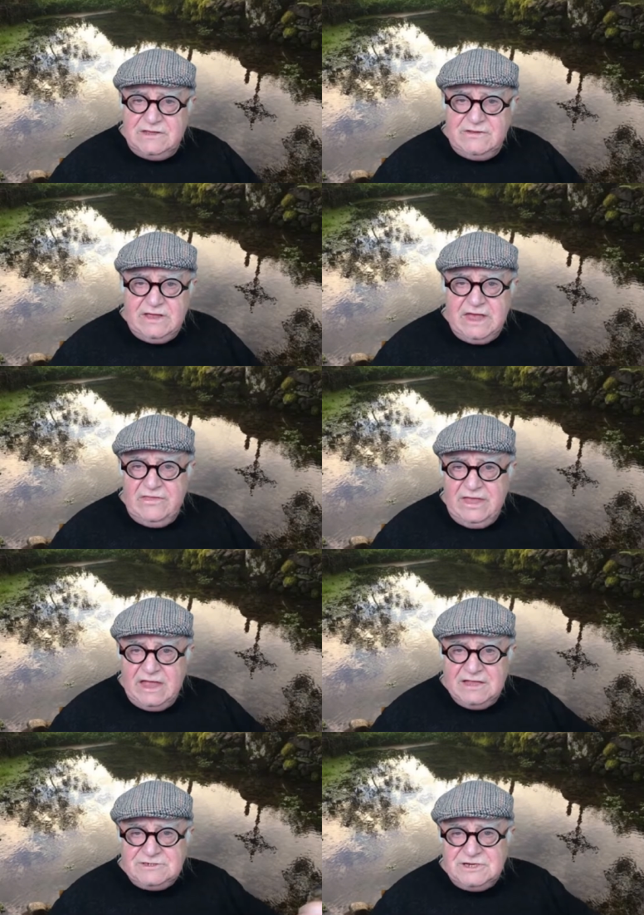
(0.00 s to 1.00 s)
to get the
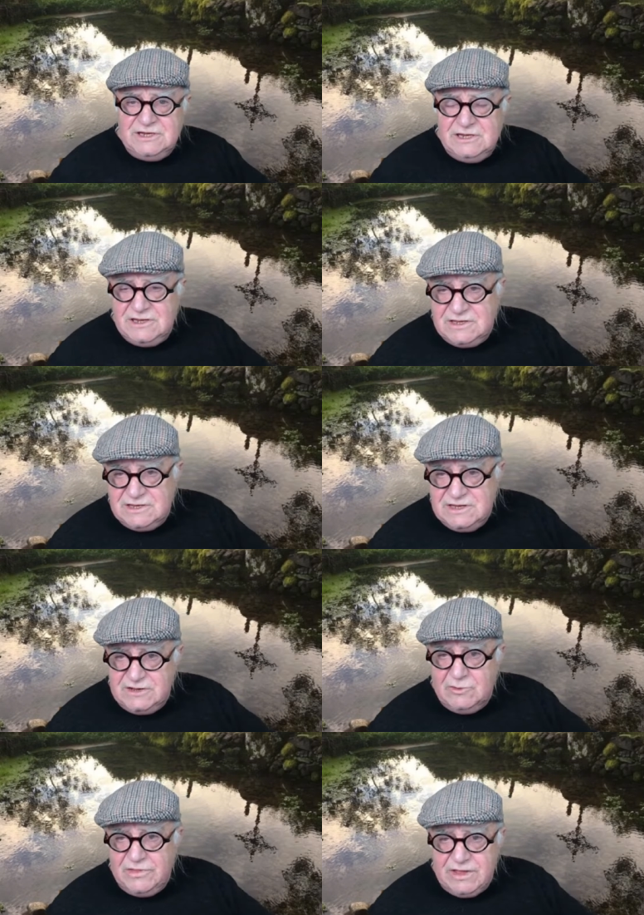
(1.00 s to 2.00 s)
energy to
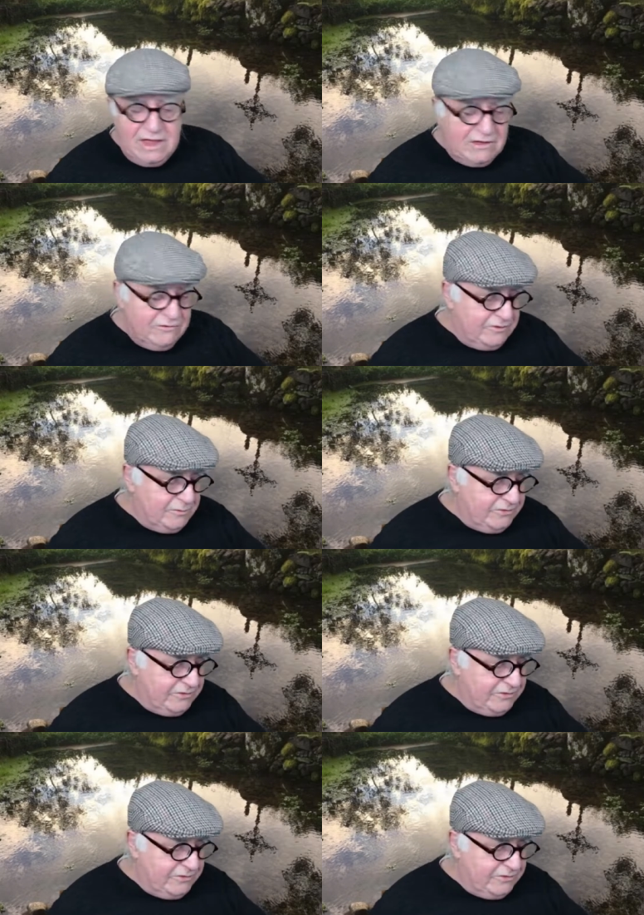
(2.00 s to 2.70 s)
deal with the calcium.